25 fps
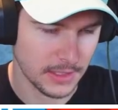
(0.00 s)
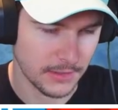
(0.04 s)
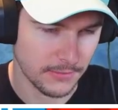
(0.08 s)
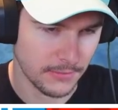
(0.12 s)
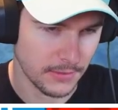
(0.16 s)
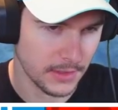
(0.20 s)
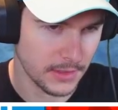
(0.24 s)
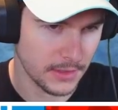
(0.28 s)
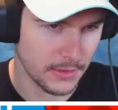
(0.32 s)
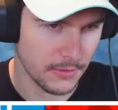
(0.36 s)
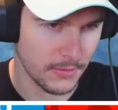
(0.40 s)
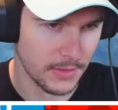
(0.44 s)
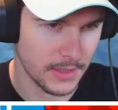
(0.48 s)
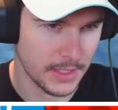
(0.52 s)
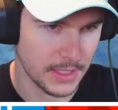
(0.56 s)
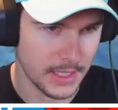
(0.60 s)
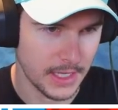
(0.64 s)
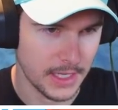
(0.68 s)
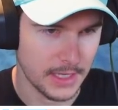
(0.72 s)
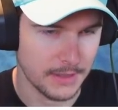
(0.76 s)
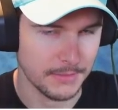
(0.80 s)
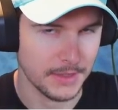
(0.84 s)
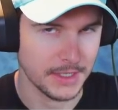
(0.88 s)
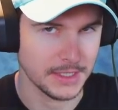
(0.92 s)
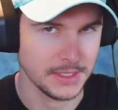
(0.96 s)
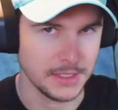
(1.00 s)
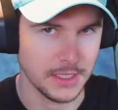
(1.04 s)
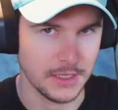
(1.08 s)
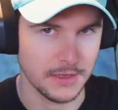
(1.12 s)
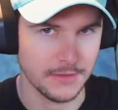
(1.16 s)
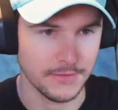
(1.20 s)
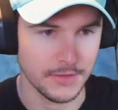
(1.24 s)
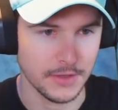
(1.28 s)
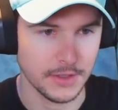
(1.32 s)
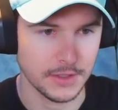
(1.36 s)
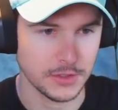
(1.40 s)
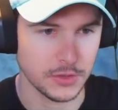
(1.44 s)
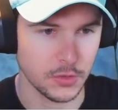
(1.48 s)
I really don't want to get
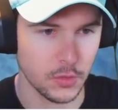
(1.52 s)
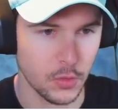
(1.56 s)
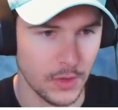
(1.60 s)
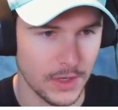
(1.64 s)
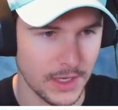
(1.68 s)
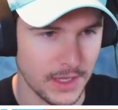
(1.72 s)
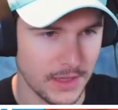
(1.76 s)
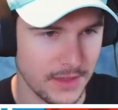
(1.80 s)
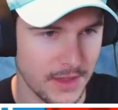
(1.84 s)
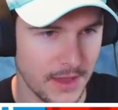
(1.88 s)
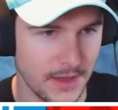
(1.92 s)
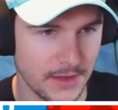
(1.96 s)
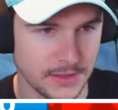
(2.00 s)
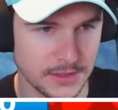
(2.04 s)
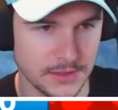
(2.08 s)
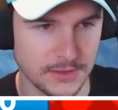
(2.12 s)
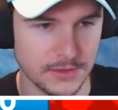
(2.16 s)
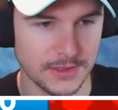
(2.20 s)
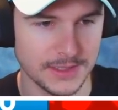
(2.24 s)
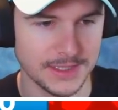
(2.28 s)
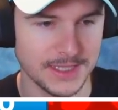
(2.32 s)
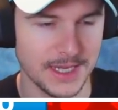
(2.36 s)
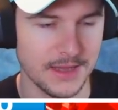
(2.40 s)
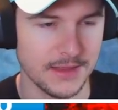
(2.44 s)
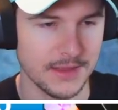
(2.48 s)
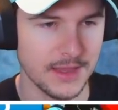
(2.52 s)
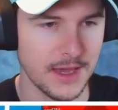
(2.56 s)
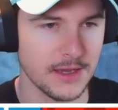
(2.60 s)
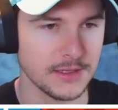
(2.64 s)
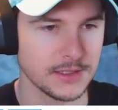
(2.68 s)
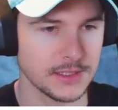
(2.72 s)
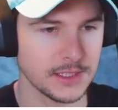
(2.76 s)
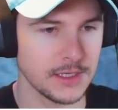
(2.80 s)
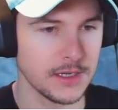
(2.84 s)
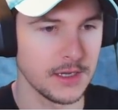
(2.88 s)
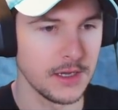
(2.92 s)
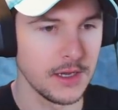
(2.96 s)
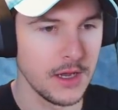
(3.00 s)
myself a 20,000 or a
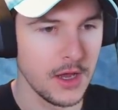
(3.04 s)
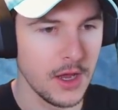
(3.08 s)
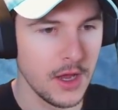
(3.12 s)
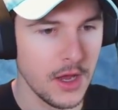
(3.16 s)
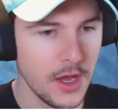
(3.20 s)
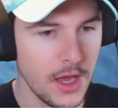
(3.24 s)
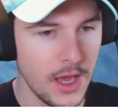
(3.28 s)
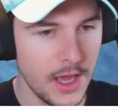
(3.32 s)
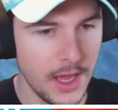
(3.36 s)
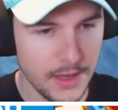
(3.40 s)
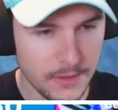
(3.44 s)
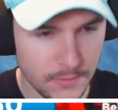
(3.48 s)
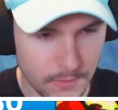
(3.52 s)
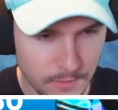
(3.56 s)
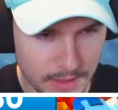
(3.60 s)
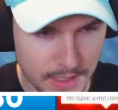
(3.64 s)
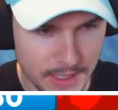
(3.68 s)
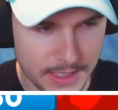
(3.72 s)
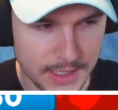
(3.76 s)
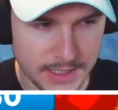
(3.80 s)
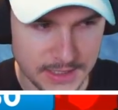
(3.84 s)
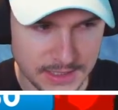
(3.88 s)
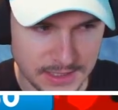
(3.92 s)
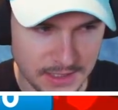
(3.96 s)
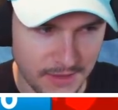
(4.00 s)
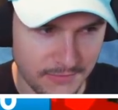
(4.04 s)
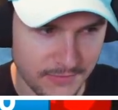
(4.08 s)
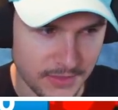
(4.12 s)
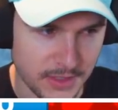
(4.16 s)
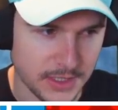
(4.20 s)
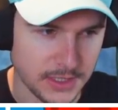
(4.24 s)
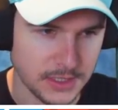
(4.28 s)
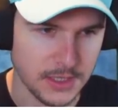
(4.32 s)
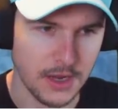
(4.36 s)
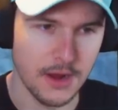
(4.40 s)
10,000 and we're getting 70s.